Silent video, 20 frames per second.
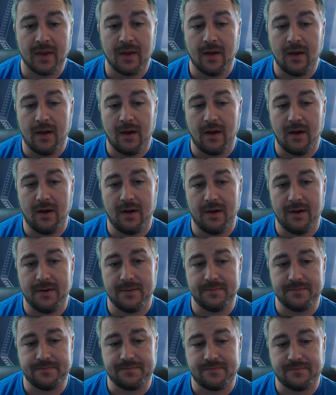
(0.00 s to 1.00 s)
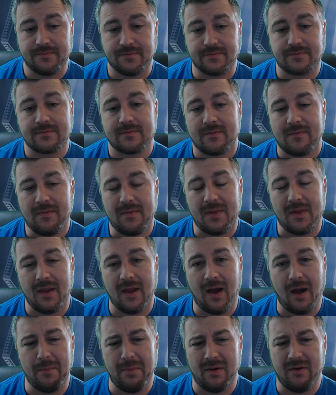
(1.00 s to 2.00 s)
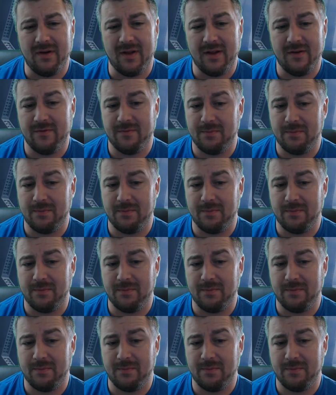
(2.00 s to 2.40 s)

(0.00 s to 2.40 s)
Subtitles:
I believe